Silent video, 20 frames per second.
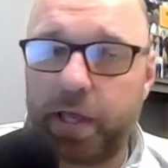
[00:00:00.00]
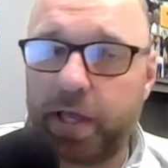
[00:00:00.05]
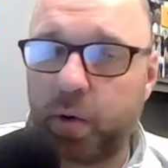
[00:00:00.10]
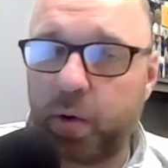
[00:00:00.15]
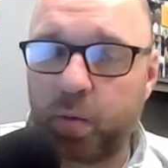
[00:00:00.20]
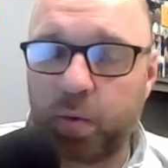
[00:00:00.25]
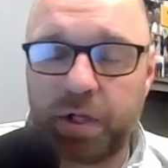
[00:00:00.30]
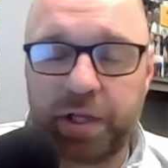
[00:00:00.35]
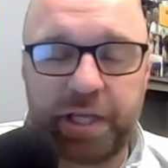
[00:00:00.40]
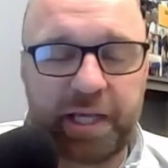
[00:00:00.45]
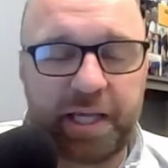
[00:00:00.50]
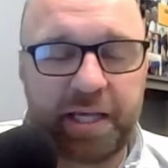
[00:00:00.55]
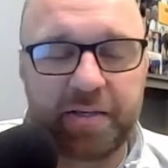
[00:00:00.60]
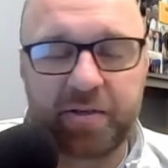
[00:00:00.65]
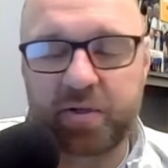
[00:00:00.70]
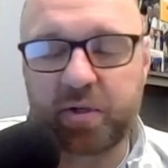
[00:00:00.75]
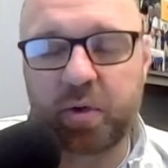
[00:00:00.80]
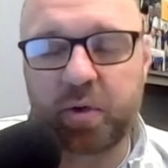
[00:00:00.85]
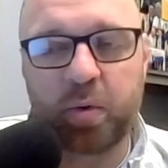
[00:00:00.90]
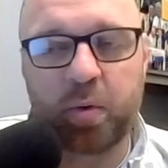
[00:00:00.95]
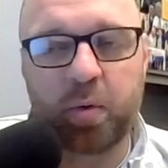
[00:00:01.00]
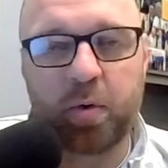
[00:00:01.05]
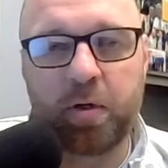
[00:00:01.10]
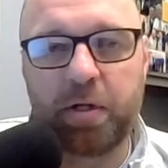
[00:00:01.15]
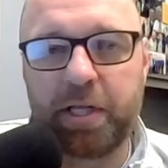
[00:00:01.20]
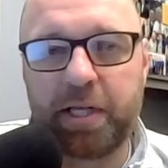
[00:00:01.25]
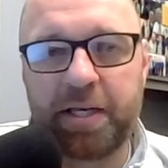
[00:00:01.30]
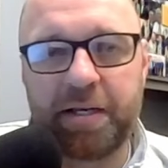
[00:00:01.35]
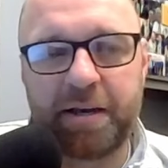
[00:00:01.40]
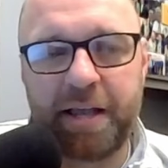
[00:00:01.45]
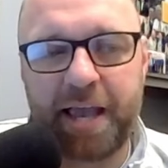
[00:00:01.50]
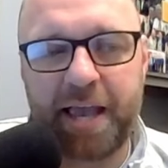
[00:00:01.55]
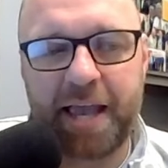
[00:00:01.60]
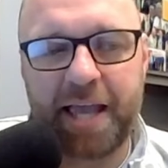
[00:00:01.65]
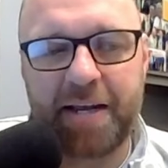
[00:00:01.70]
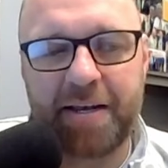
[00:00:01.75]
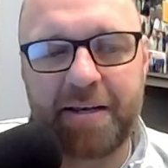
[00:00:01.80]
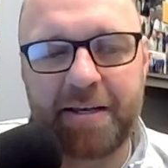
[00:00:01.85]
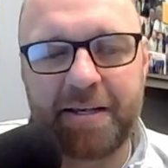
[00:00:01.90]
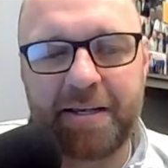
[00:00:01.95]
It really is cool, and
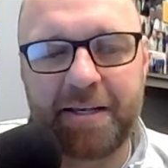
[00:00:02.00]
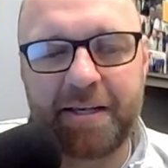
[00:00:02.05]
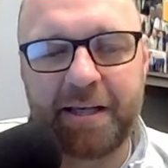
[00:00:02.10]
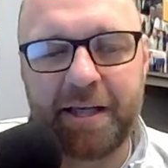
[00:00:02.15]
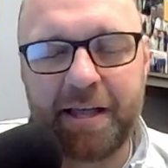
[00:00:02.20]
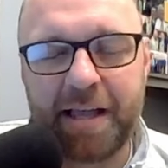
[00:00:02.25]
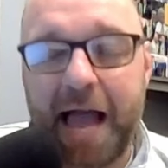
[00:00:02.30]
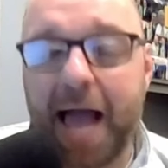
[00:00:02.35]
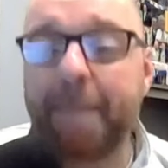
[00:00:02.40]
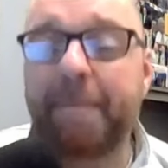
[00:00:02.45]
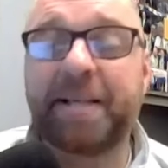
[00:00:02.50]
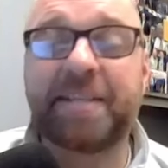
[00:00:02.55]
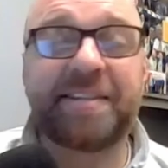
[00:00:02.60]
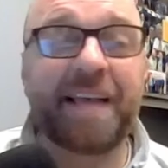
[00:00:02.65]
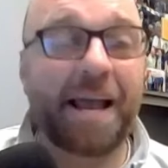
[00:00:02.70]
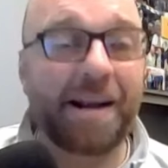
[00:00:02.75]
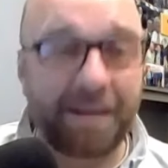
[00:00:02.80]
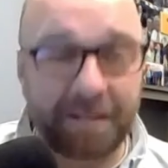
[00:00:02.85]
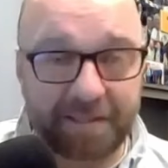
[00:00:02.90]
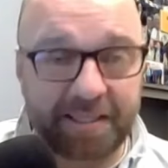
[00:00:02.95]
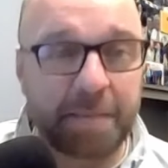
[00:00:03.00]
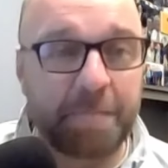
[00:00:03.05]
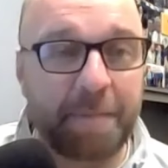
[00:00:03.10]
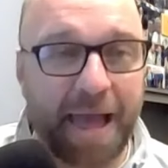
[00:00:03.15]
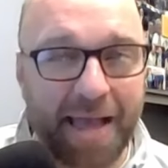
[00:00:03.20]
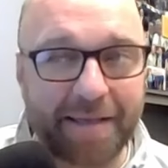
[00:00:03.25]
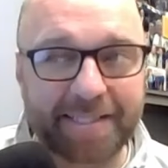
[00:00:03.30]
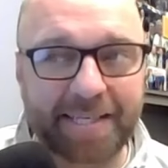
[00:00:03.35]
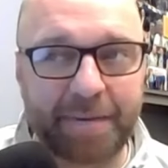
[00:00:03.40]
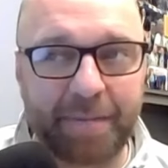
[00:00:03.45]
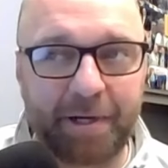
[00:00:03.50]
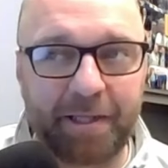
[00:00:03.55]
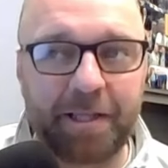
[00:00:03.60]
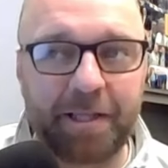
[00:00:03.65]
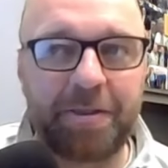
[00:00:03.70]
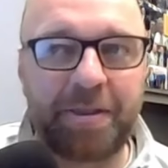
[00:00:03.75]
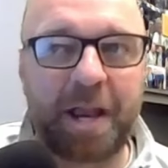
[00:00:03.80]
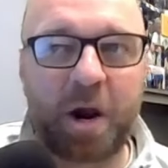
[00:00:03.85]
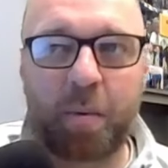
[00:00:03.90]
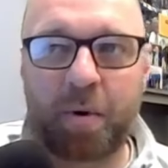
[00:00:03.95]
and uh, I'm excited to see basketball
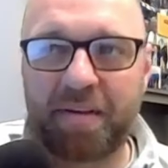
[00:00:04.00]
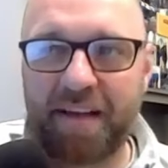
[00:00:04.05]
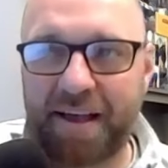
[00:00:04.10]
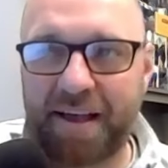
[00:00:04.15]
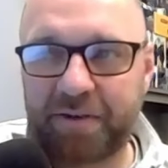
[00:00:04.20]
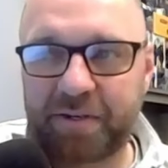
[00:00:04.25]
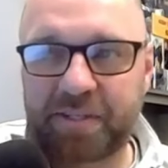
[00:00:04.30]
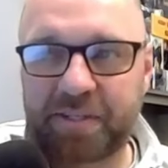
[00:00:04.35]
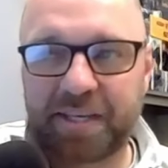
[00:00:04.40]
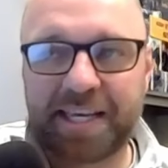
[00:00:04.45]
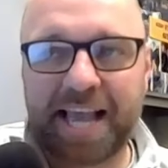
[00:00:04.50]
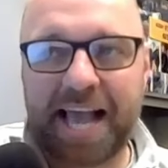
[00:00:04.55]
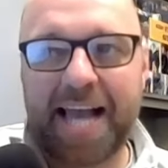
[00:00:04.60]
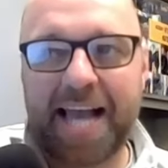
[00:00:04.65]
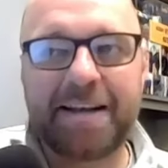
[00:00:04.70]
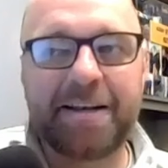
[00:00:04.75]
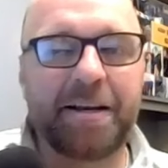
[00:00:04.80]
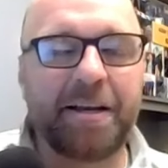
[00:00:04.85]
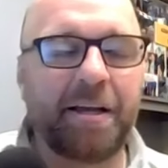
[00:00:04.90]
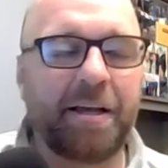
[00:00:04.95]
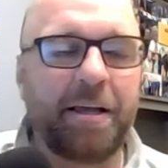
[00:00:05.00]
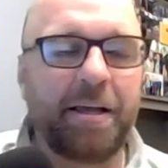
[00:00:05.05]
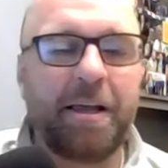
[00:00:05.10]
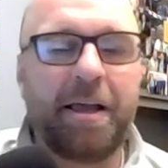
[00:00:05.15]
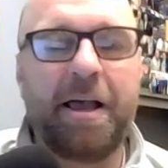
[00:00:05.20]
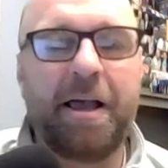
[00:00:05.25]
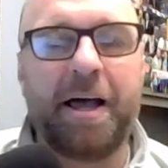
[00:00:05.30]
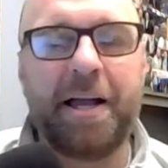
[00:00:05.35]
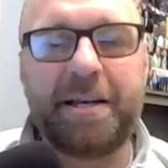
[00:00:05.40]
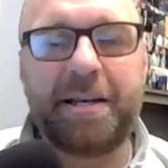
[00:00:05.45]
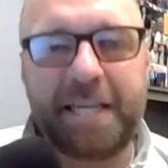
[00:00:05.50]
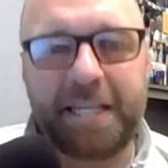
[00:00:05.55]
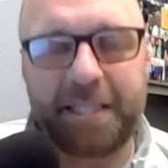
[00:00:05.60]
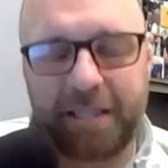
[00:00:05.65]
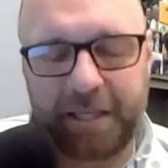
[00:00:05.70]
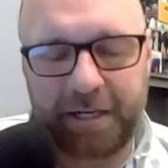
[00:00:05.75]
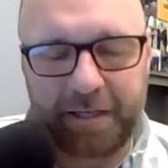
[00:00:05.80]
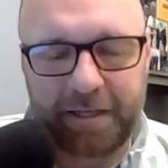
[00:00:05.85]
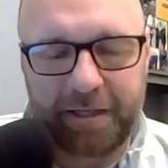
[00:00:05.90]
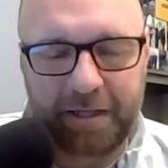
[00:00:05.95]
in there. We've obviously gotten a, a neat
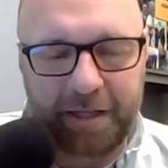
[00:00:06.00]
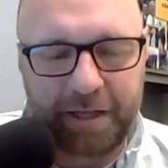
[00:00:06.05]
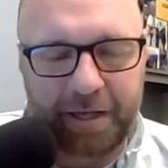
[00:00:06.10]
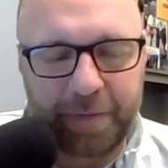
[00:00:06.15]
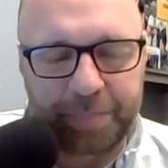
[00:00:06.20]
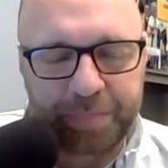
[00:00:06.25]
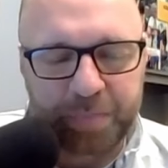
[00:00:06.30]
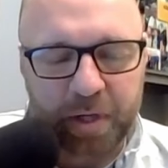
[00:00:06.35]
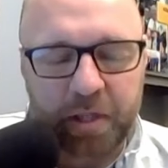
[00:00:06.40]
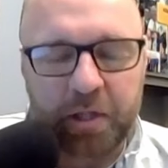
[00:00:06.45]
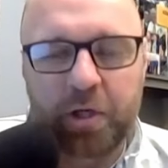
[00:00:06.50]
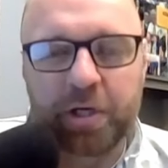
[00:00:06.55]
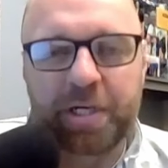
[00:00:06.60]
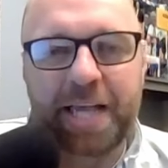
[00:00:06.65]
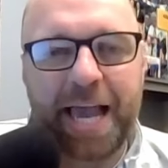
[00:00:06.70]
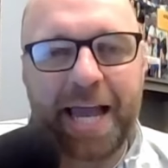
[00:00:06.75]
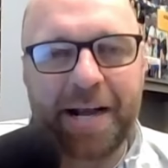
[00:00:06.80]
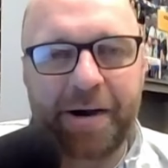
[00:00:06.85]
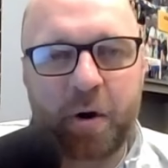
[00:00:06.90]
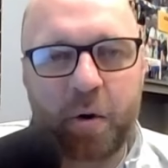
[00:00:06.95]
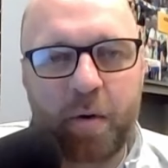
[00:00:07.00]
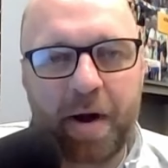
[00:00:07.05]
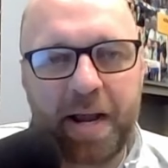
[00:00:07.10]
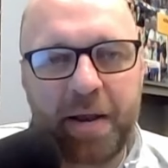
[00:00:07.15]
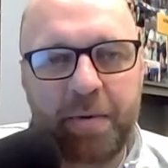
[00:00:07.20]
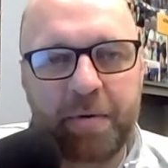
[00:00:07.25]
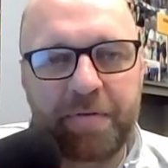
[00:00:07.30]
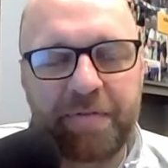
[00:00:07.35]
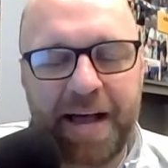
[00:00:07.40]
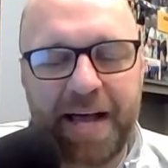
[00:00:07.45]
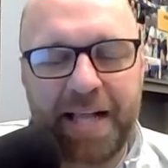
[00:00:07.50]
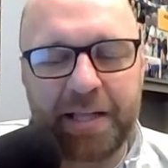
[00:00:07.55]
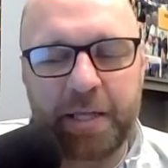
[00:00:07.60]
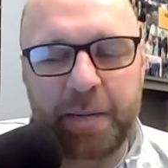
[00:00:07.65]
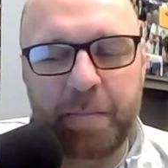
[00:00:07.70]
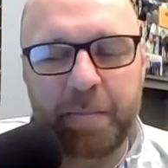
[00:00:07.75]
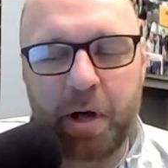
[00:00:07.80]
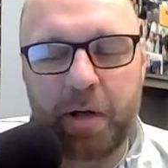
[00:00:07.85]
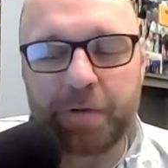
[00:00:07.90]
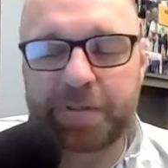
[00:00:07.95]
little uh, look at it already with
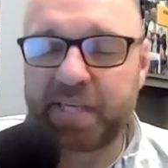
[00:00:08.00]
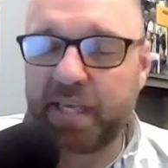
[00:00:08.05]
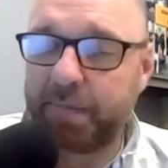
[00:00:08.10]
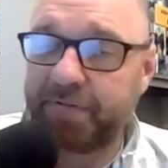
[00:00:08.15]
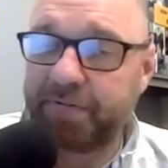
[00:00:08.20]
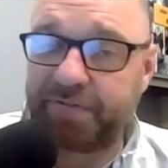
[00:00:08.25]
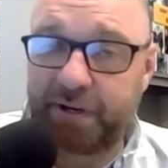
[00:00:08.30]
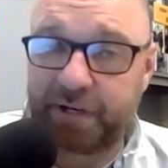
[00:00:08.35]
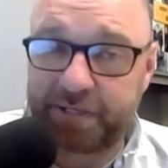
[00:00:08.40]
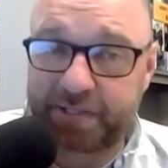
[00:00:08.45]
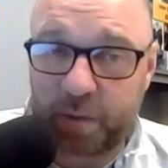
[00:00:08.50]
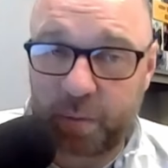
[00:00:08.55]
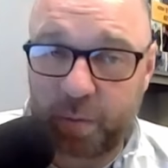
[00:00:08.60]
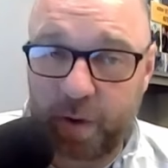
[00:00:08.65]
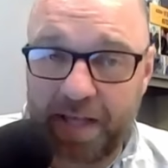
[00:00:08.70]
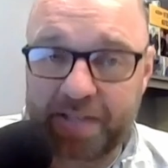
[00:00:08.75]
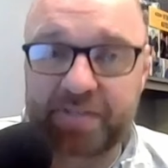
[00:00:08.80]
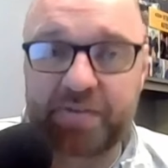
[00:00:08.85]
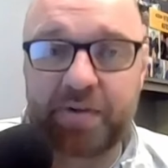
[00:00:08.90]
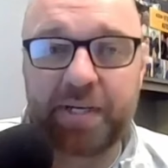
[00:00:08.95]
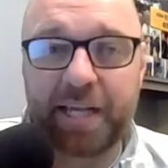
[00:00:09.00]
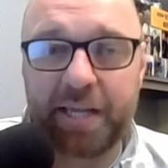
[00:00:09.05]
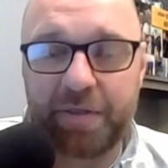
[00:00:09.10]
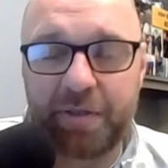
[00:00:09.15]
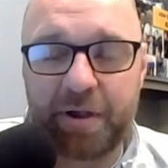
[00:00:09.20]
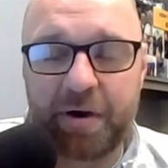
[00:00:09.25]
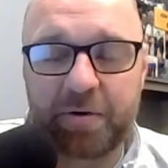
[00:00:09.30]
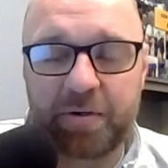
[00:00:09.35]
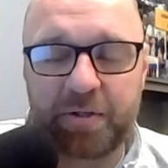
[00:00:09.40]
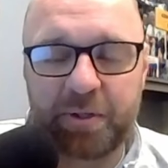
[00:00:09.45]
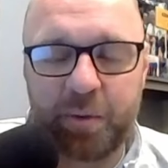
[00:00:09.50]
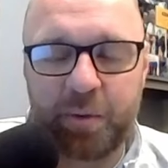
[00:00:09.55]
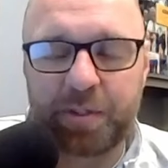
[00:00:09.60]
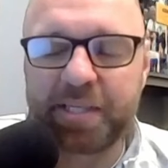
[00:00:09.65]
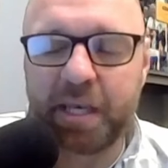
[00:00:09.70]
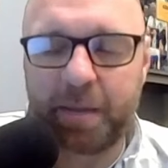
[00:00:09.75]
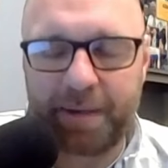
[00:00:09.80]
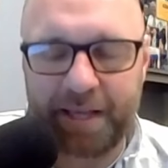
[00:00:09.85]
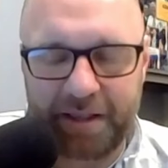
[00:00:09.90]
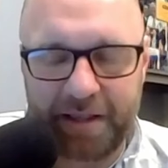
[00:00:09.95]
volleyball. It's going to be fun to see wrestling in there too. It's
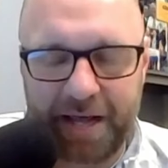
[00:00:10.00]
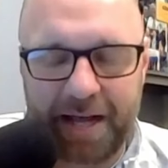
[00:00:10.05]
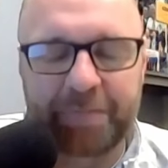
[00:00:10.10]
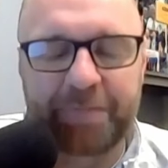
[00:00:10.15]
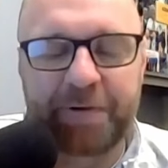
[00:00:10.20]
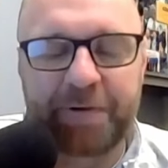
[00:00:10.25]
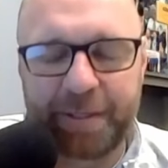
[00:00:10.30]
going to be a lot of fun.